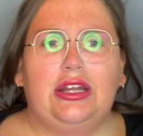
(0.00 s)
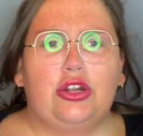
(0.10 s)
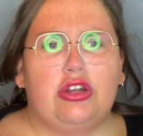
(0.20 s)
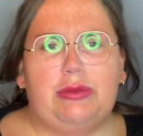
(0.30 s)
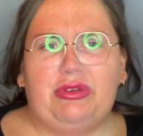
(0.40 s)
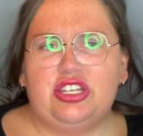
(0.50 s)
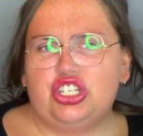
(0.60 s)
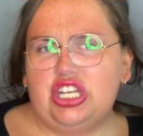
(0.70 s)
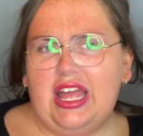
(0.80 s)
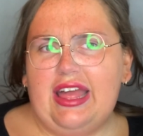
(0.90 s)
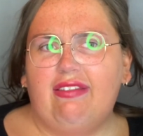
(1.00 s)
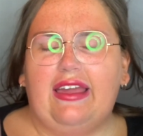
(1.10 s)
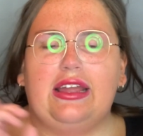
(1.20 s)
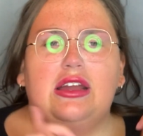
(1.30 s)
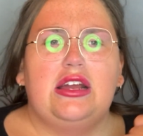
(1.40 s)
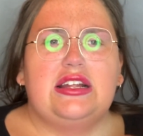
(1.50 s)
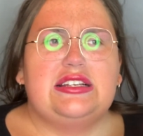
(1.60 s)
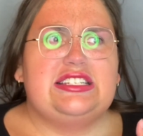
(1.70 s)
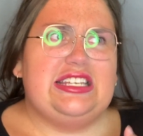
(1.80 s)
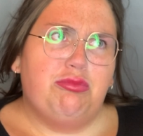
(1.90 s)
creepy shit, like
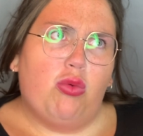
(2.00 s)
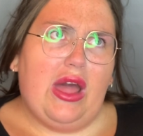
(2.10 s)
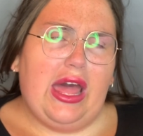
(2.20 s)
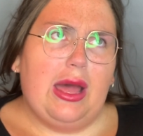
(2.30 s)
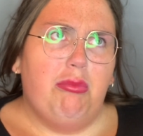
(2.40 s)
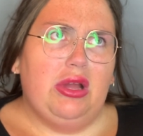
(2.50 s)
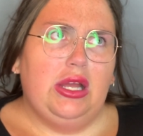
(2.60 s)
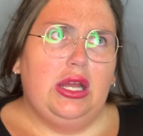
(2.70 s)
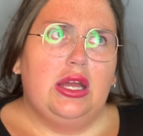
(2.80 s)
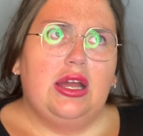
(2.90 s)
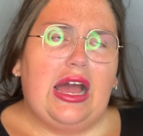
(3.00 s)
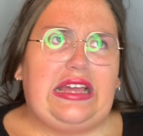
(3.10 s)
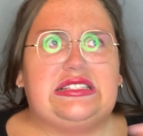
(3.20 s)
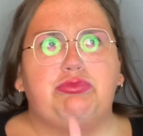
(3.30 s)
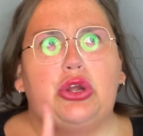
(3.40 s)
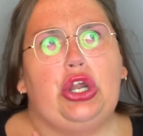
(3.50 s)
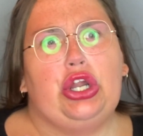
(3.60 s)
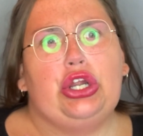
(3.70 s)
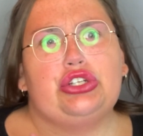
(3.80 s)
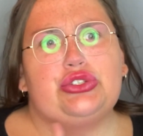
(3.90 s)
deep web
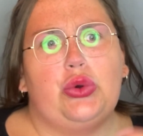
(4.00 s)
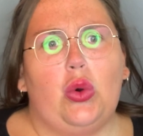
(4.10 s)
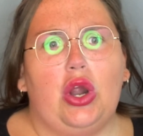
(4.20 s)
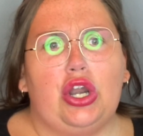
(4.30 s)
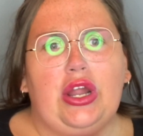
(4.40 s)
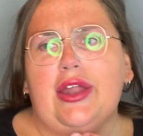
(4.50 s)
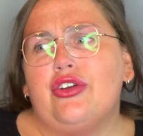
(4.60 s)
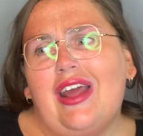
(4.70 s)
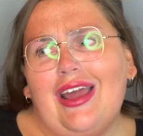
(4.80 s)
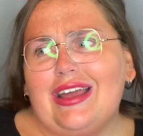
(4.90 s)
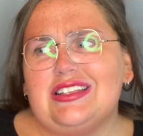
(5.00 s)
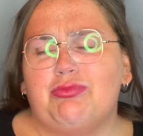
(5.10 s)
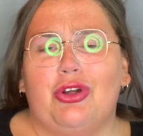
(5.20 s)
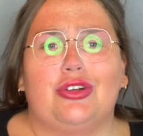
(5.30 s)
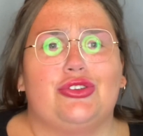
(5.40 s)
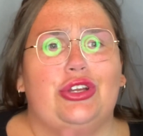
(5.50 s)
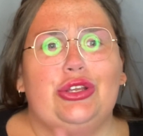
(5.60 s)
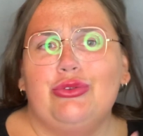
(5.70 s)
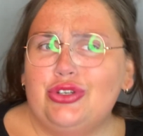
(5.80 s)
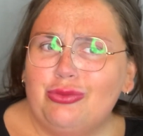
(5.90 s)
icebergs or internet icebergs or
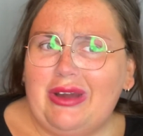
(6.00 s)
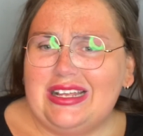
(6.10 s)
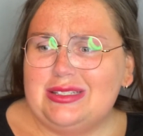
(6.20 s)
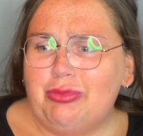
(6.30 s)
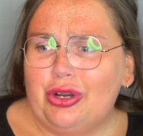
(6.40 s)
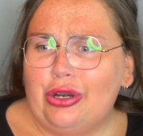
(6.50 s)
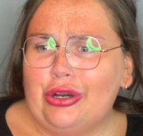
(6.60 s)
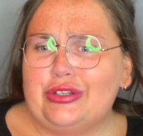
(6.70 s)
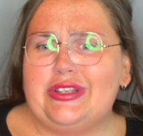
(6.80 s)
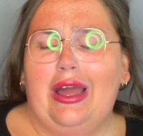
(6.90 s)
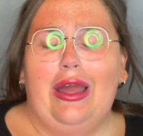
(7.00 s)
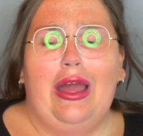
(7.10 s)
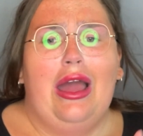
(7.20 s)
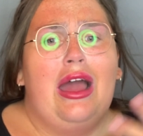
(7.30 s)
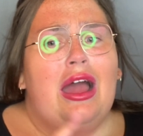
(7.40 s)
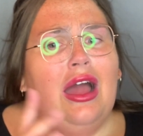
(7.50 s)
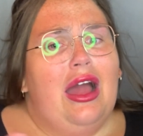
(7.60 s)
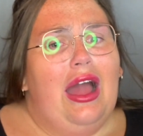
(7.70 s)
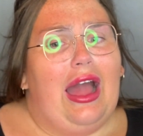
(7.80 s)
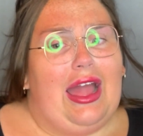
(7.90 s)
YouTube icebergs.
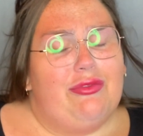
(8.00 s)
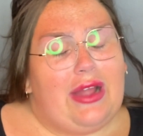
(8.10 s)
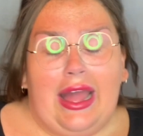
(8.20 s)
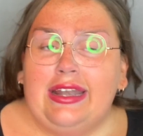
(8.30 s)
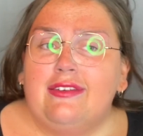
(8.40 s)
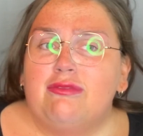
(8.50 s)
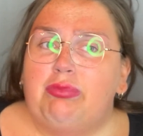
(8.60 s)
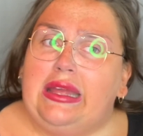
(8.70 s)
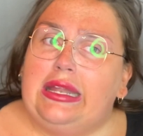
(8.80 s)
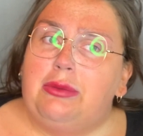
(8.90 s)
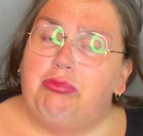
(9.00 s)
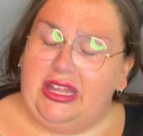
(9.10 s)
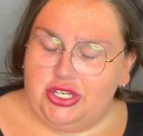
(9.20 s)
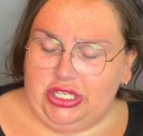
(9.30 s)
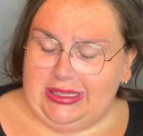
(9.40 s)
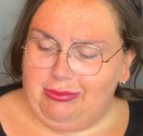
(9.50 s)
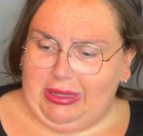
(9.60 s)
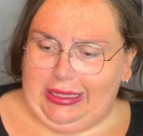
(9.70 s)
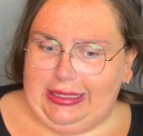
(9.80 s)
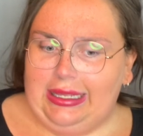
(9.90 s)
I've kind of been binging them
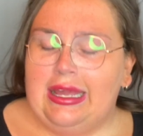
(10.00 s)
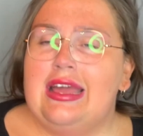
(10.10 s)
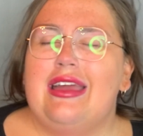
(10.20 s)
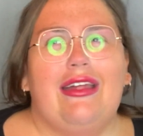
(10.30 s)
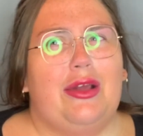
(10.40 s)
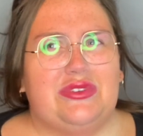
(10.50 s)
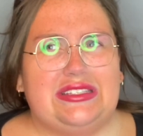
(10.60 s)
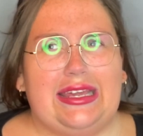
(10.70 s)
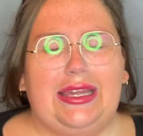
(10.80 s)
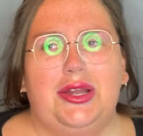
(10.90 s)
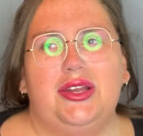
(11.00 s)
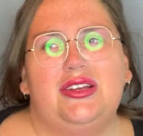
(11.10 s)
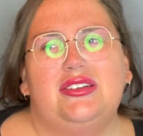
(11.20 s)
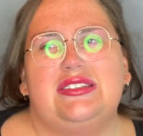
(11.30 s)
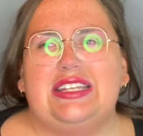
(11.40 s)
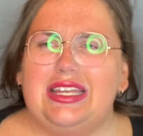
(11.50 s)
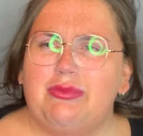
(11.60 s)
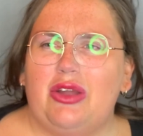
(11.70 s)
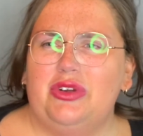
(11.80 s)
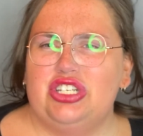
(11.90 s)
lately, and I was like, damn,
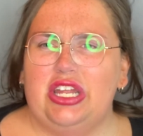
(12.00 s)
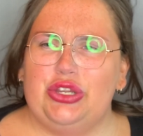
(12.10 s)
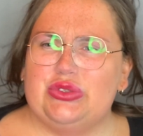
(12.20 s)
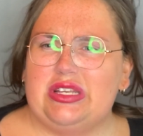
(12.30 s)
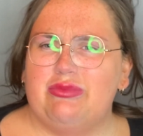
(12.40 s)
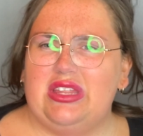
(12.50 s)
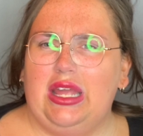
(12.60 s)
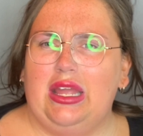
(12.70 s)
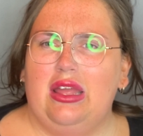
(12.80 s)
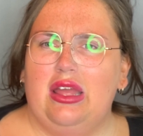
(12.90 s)
I wish I knew something